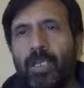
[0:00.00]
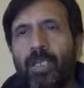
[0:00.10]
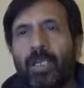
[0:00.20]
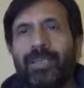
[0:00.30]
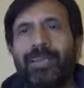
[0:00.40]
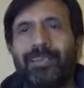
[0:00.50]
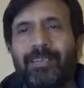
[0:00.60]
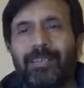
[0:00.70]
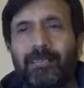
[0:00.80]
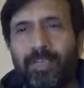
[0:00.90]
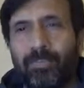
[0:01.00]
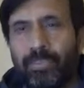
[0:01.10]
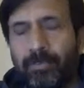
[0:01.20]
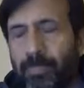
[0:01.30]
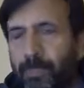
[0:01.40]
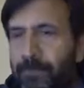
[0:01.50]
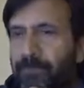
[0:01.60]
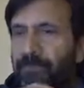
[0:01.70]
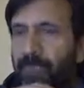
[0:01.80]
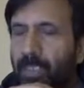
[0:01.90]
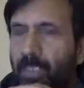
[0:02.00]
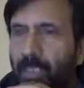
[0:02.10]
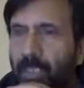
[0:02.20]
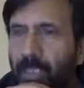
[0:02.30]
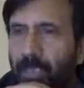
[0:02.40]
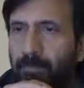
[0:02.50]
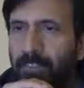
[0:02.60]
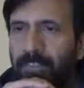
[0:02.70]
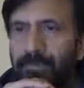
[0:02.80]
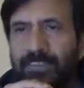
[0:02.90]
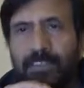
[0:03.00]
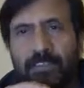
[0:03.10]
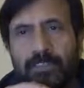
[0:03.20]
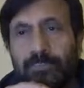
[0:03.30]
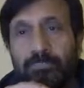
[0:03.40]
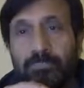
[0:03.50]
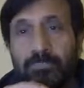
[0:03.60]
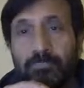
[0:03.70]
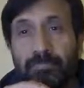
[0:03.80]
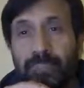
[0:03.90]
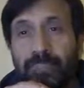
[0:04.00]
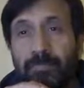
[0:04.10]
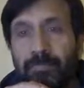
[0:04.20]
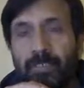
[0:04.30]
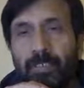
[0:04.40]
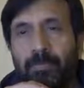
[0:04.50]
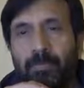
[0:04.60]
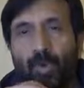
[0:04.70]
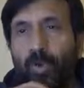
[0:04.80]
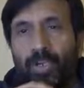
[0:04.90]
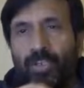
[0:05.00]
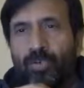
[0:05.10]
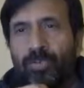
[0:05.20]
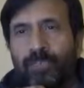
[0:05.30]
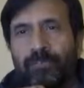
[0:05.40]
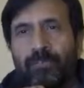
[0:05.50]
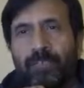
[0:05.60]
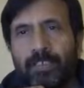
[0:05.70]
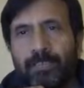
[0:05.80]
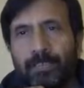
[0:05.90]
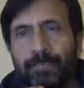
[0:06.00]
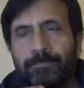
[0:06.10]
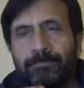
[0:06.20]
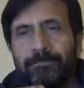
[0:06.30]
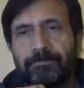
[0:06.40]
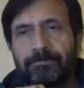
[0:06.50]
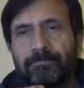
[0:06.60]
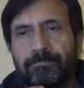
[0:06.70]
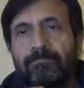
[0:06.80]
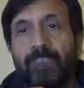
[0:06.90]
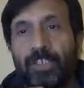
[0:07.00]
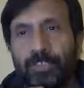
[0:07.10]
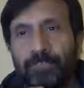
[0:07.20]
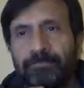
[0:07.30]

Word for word: Uh, and uh, medical treatment. Uh, but otherwise, just by simply holding your breath will work, you know. Thank you.